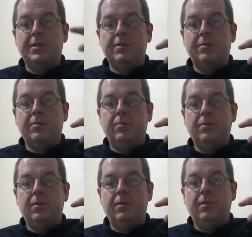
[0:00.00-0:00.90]

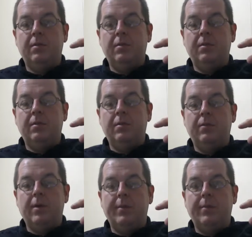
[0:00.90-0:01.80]
to the
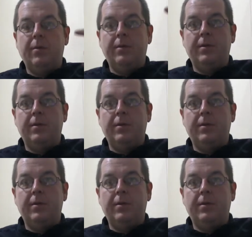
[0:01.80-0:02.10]
ribbon roll.